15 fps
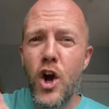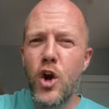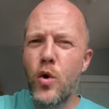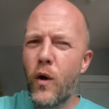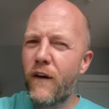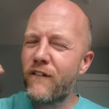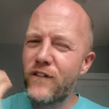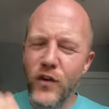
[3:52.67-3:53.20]
who
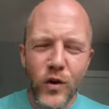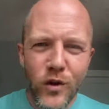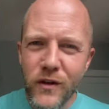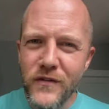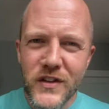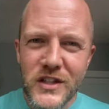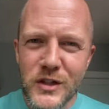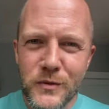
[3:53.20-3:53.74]
are full
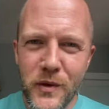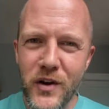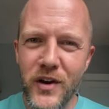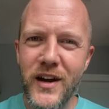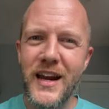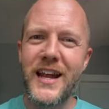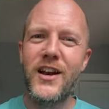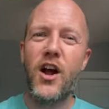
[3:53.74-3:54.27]
of the
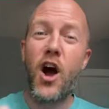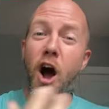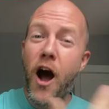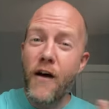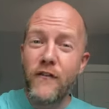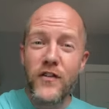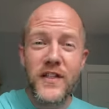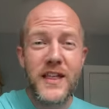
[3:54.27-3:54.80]
spirit and
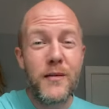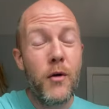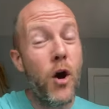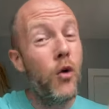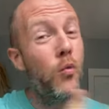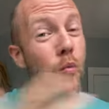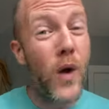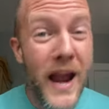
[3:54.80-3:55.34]
offer them a
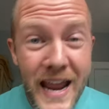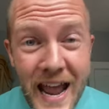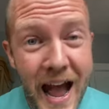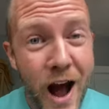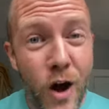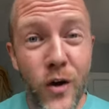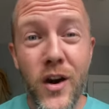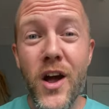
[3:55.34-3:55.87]
way
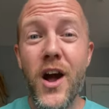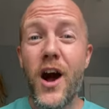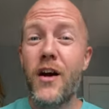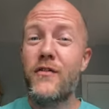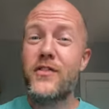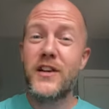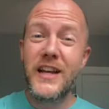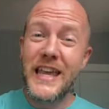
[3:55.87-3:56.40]
out
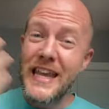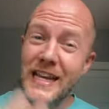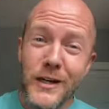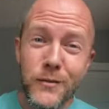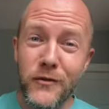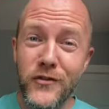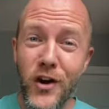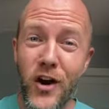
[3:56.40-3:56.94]
of the kingdom
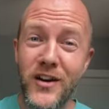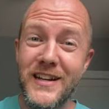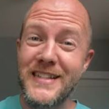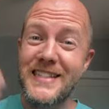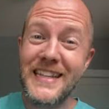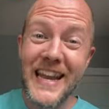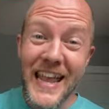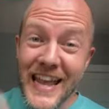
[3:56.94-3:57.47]
of darkness
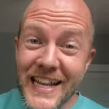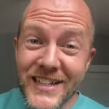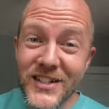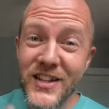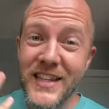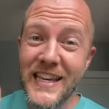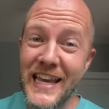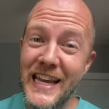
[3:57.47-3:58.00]
and into
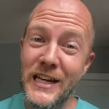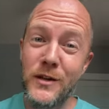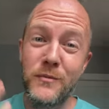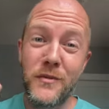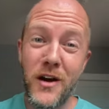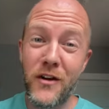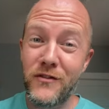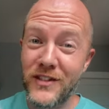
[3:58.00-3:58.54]
the kingdom
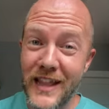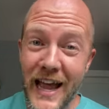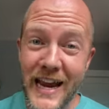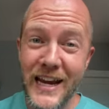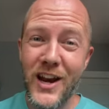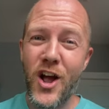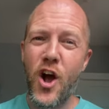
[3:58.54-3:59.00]
of light.